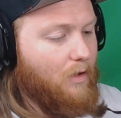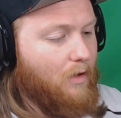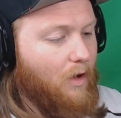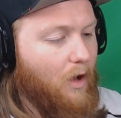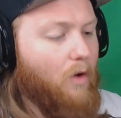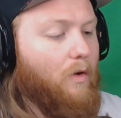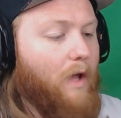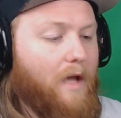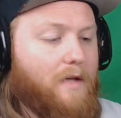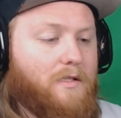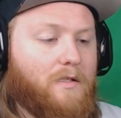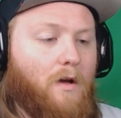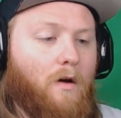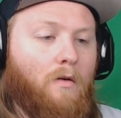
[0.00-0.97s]
Okay,
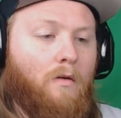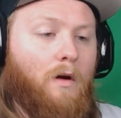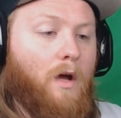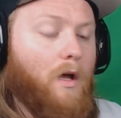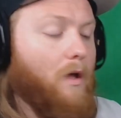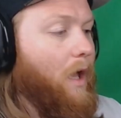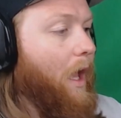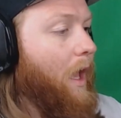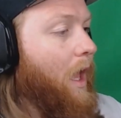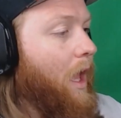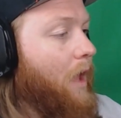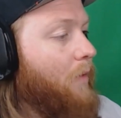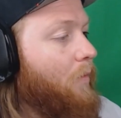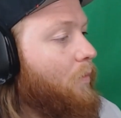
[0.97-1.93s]
so
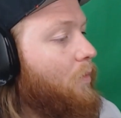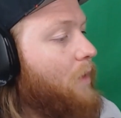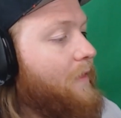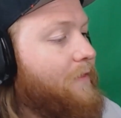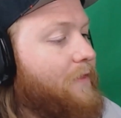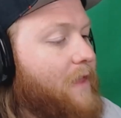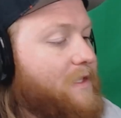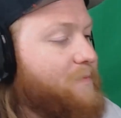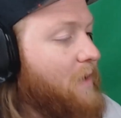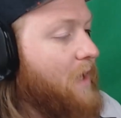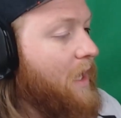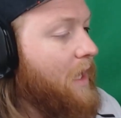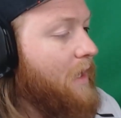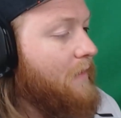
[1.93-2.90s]
with this
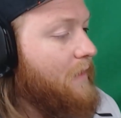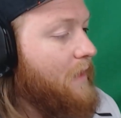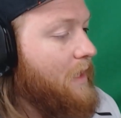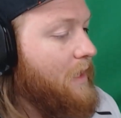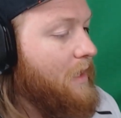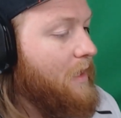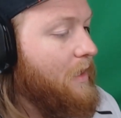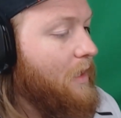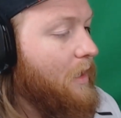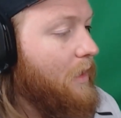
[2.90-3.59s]
being the